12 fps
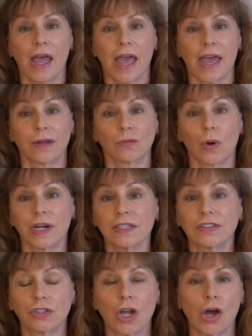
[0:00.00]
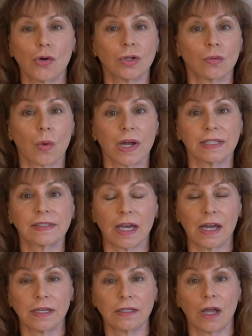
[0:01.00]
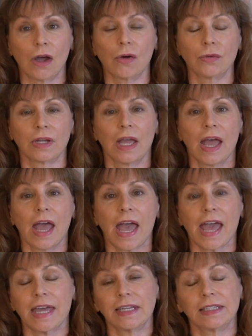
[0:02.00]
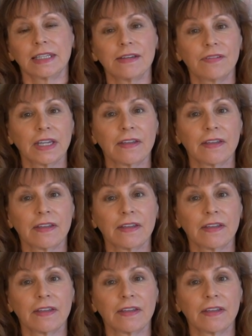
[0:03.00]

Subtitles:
and what is known and what is unknown. And living